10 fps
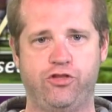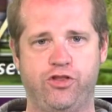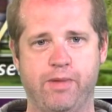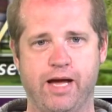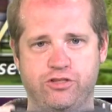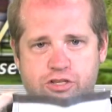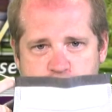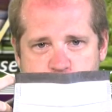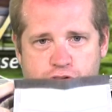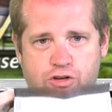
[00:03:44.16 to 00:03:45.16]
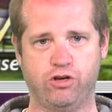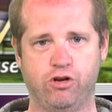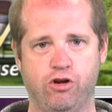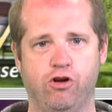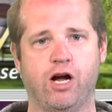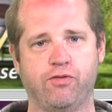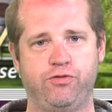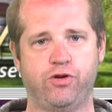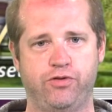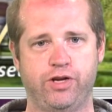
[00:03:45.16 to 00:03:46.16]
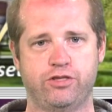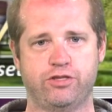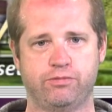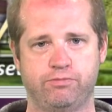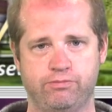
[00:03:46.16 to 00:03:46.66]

The mask is either off of your face